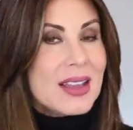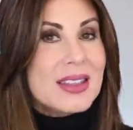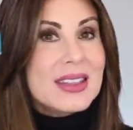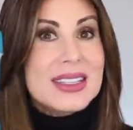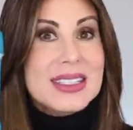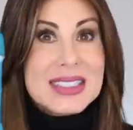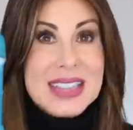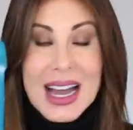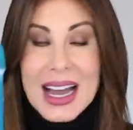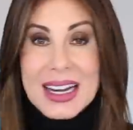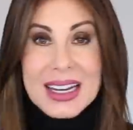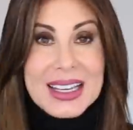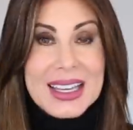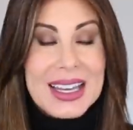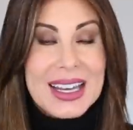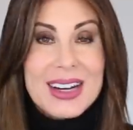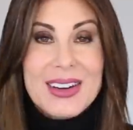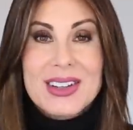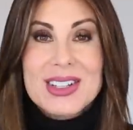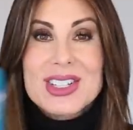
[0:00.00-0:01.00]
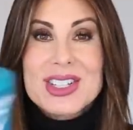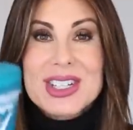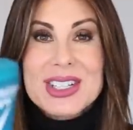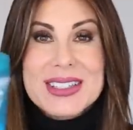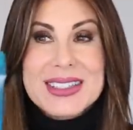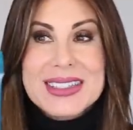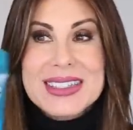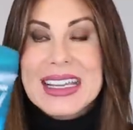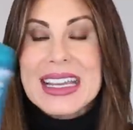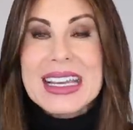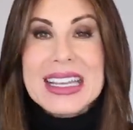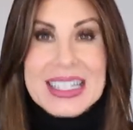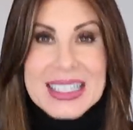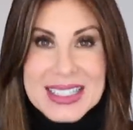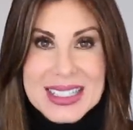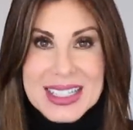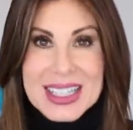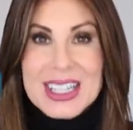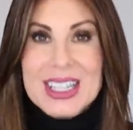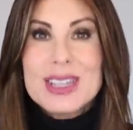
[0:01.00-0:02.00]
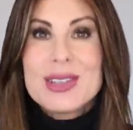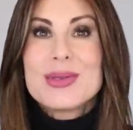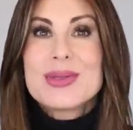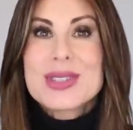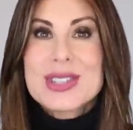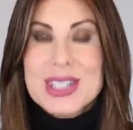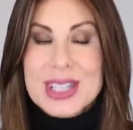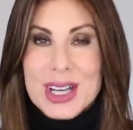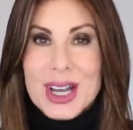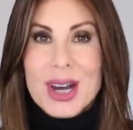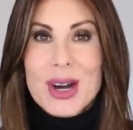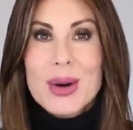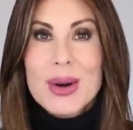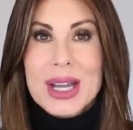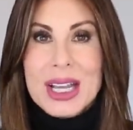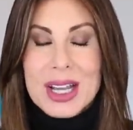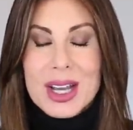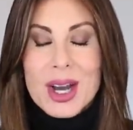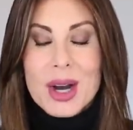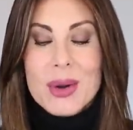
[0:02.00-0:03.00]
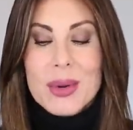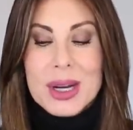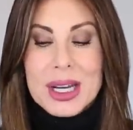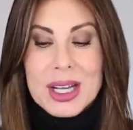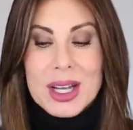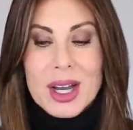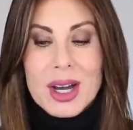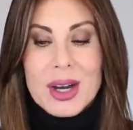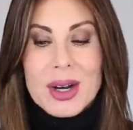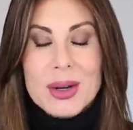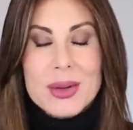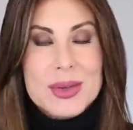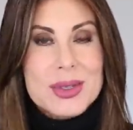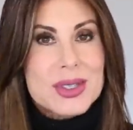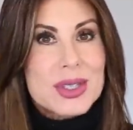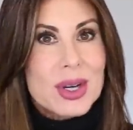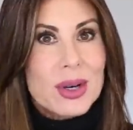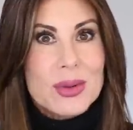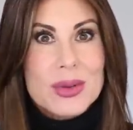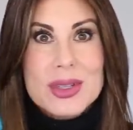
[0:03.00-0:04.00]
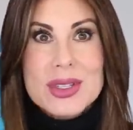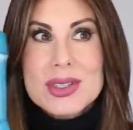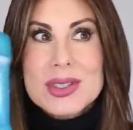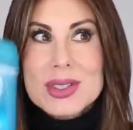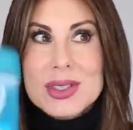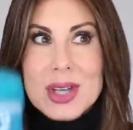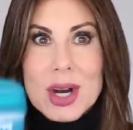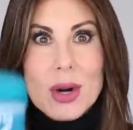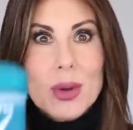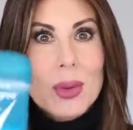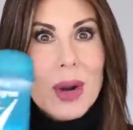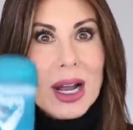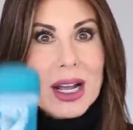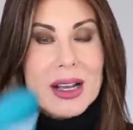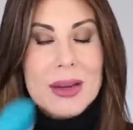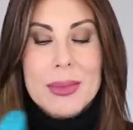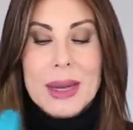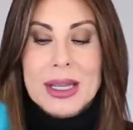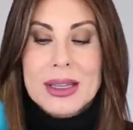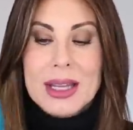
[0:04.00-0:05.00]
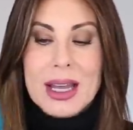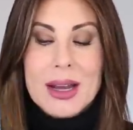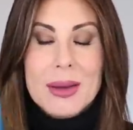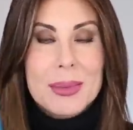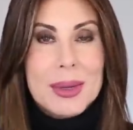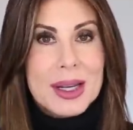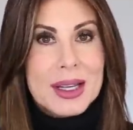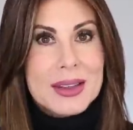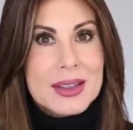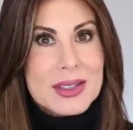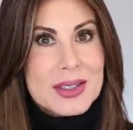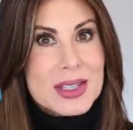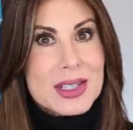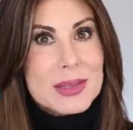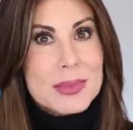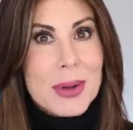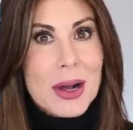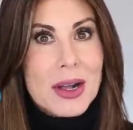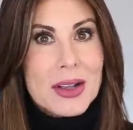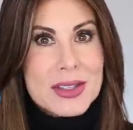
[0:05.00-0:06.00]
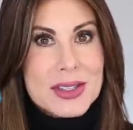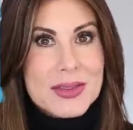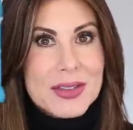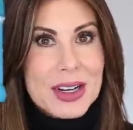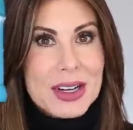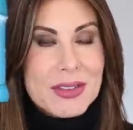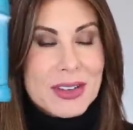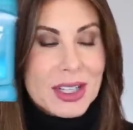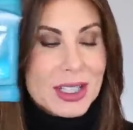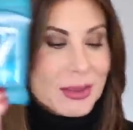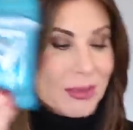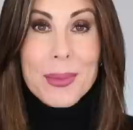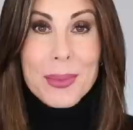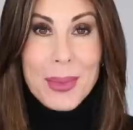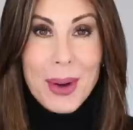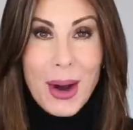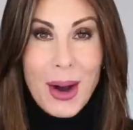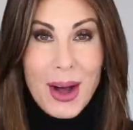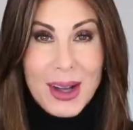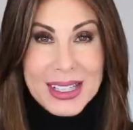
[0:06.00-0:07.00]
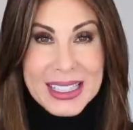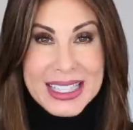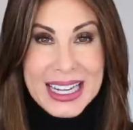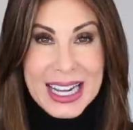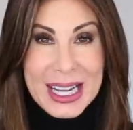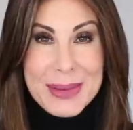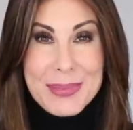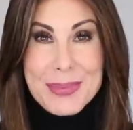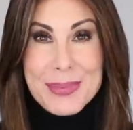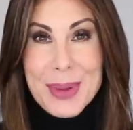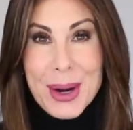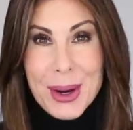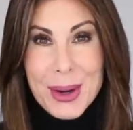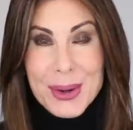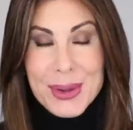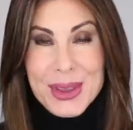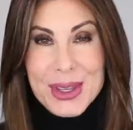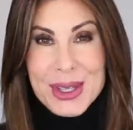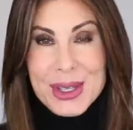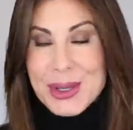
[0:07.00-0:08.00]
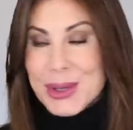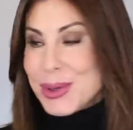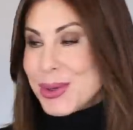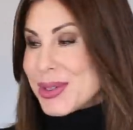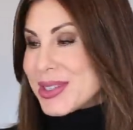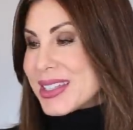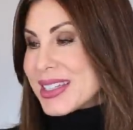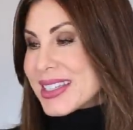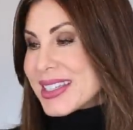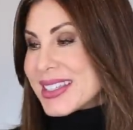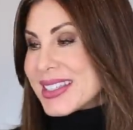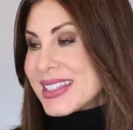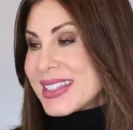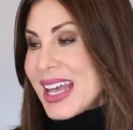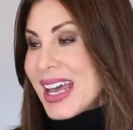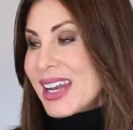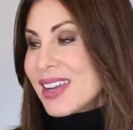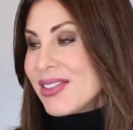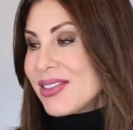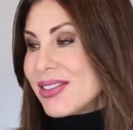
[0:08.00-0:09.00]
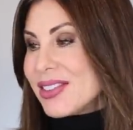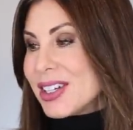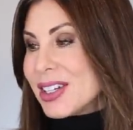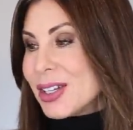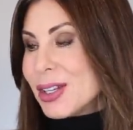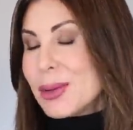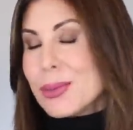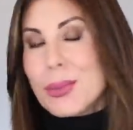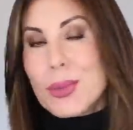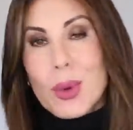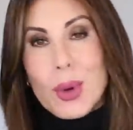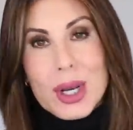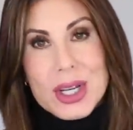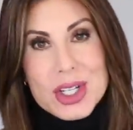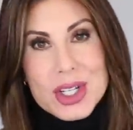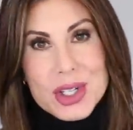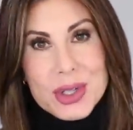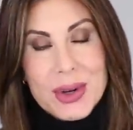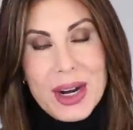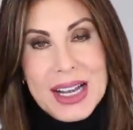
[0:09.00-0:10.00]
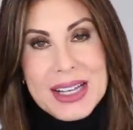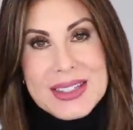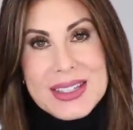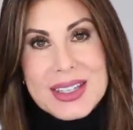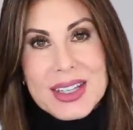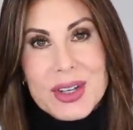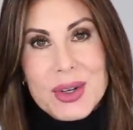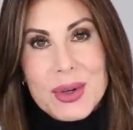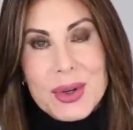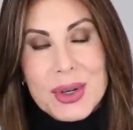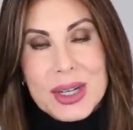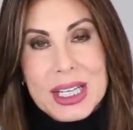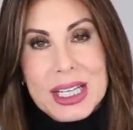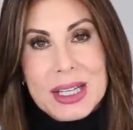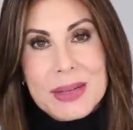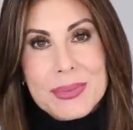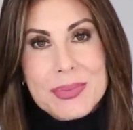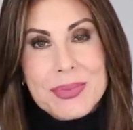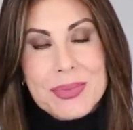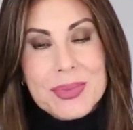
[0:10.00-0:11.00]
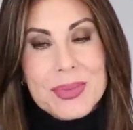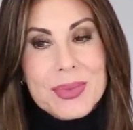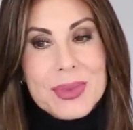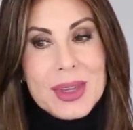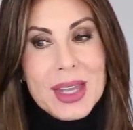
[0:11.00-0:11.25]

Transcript: that Donna Karen just, it continues to go and go and go. So recommend that, but this is Paul's favorite. Paul and I both use the Cetaphil moisturizing cream.